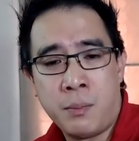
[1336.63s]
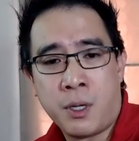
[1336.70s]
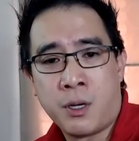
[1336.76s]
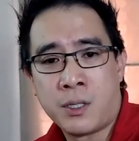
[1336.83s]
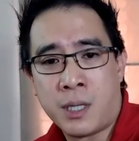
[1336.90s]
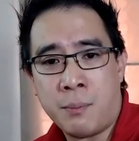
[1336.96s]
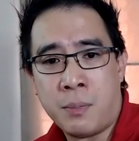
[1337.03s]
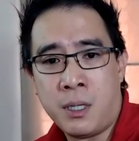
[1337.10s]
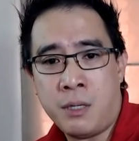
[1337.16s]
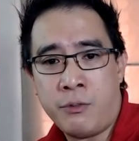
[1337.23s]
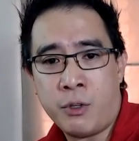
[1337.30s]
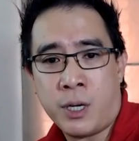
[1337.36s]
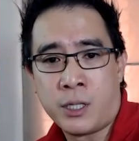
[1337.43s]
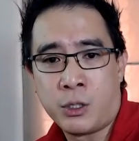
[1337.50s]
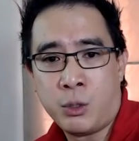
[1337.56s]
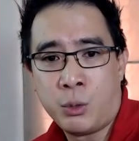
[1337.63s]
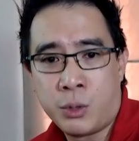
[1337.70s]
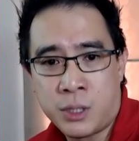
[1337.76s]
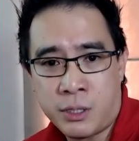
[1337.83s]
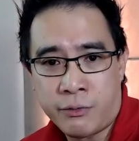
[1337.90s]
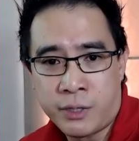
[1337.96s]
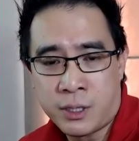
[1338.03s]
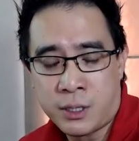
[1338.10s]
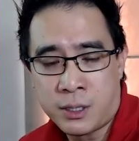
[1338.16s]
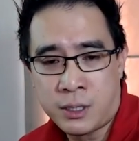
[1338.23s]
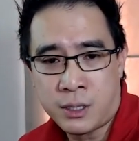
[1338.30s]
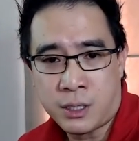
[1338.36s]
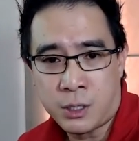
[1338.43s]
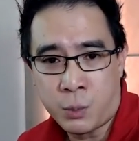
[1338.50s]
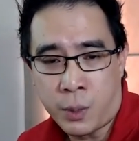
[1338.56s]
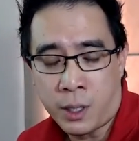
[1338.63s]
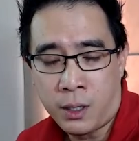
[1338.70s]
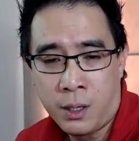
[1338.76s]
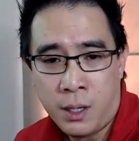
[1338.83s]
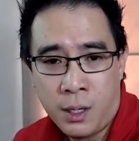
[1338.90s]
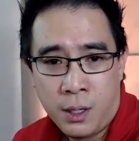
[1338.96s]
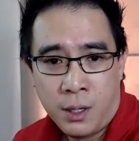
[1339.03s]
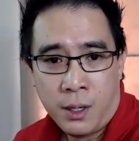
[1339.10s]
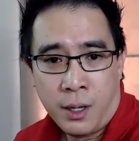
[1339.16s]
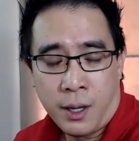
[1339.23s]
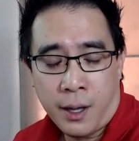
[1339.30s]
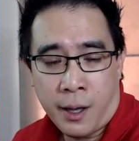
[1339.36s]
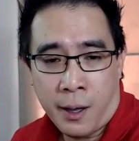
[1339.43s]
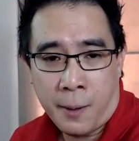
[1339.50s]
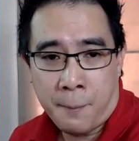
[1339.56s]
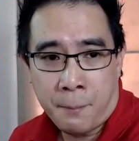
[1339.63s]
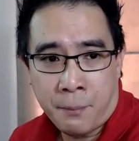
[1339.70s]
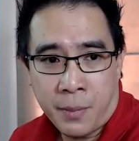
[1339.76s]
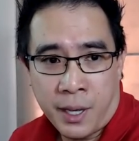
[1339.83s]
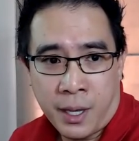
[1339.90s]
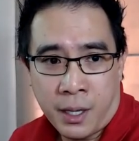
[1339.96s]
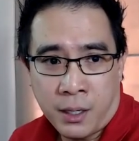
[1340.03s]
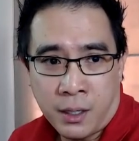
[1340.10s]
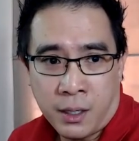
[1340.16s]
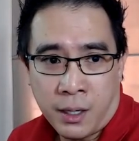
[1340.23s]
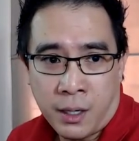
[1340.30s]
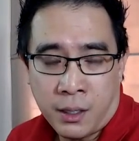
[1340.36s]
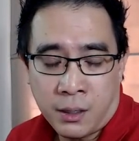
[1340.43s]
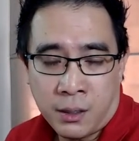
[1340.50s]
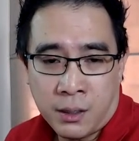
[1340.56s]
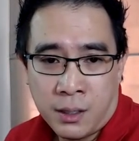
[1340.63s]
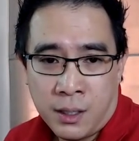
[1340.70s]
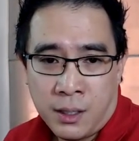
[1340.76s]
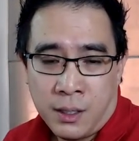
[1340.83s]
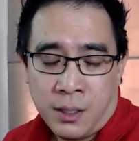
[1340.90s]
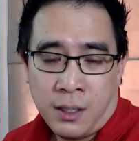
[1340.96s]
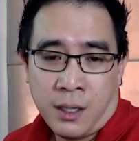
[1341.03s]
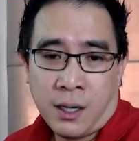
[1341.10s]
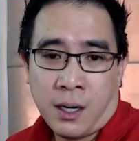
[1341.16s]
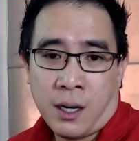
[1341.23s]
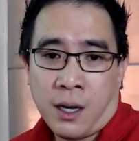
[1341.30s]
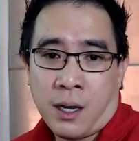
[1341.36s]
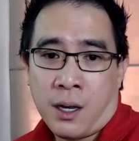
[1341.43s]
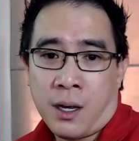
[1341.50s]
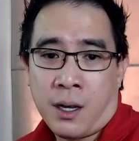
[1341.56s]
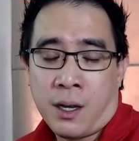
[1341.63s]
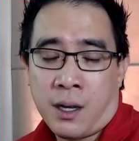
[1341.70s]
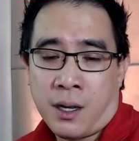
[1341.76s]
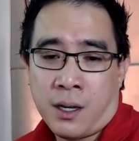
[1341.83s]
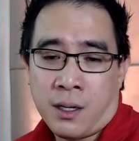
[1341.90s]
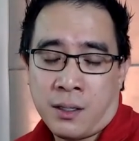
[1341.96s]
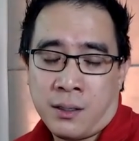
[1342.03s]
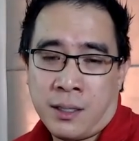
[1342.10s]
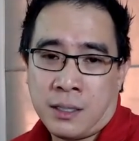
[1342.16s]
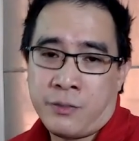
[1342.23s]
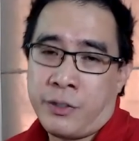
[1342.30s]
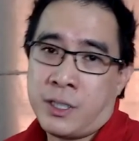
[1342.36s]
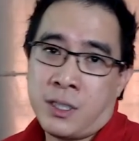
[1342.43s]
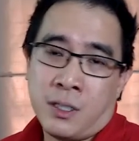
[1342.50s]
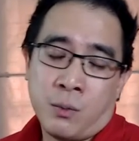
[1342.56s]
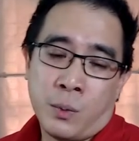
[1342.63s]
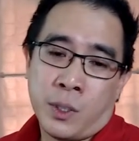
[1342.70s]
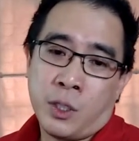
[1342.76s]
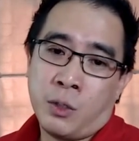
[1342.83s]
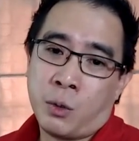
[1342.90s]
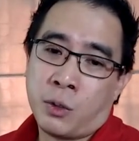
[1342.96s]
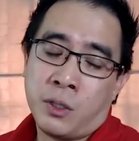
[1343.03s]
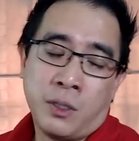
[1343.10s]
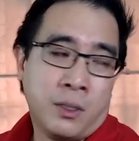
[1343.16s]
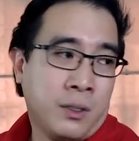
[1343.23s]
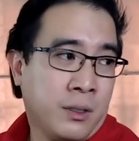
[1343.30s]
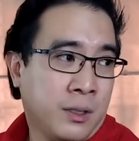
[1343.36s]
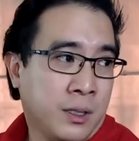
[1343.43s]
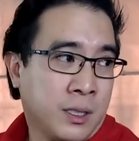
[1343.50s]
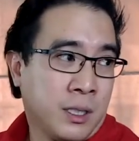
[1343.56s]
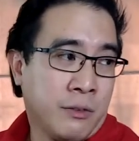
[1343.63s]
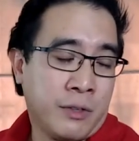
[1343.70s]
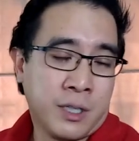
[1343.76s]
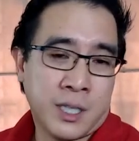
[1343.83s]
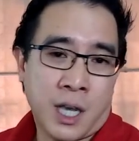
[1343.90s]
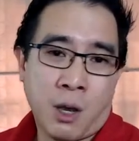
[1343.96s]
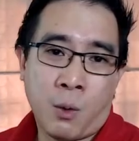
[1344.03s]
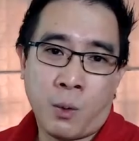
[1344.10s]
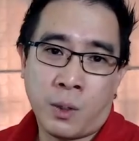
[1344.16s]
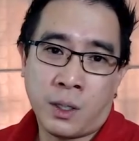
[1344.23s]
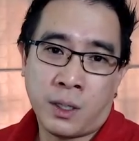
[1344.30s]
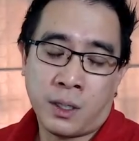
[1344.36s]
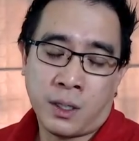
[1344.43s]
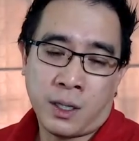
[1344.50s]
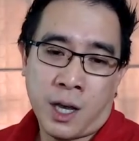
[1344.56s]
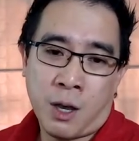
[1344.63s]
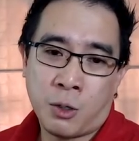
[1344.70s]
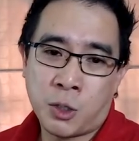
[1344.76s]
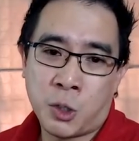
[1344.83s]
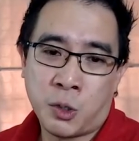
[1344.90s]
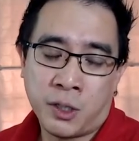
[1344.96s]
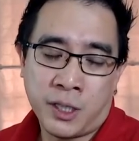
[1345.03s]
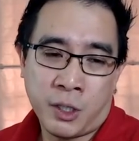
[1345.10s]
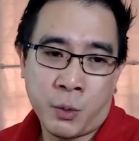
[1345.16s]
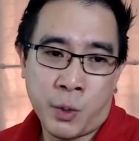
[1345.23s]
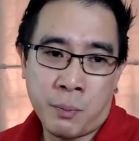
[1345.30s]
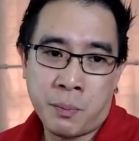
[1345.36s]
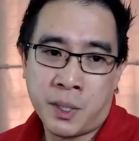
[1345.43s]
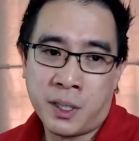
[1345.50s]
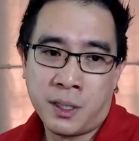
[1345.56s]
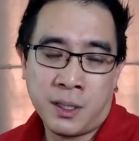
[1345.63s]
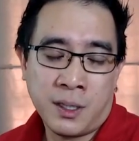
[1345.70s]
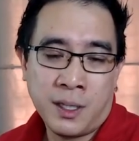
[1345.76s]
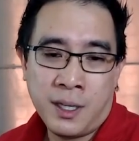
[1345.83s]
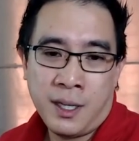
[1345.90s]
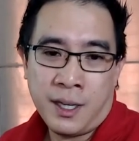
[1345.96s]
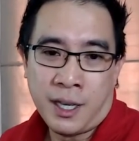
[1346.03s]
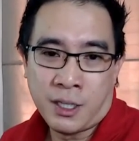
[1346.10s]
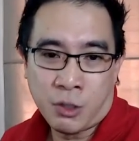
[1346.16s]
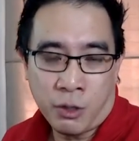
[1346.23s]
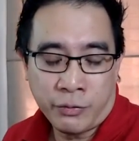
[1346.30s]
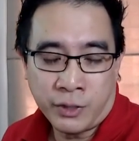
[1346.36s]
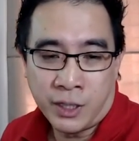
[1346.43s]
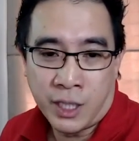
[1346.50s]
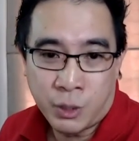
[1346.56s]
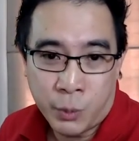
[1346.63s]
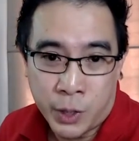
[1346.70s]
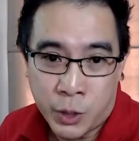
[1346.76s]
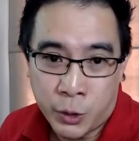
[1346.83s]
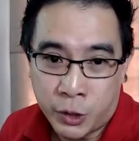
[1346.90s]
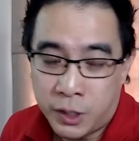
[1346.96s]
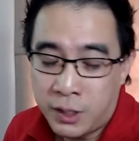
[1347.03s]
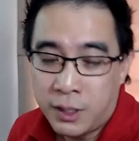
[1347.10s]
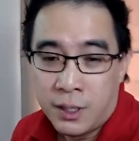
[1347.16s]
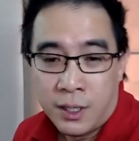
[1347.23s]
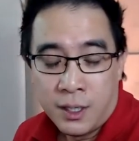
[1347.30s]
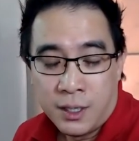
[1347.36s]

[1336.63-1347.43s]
Because I believe you guys do services as well. And let's face it, we don't service our household equipment as often as we should.